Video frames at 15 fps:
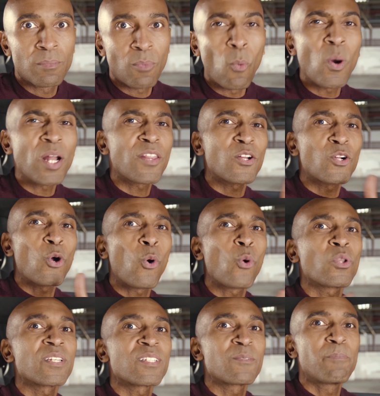But one of the
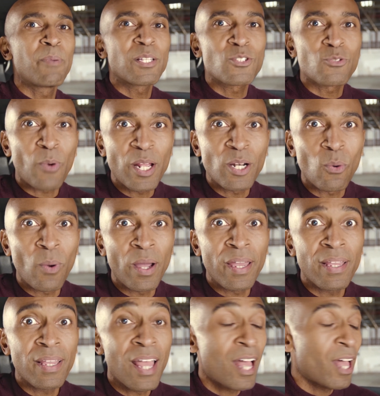coolest bits right
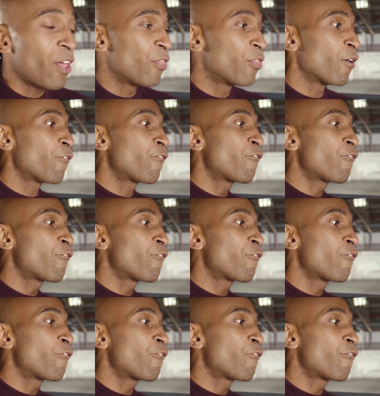away, the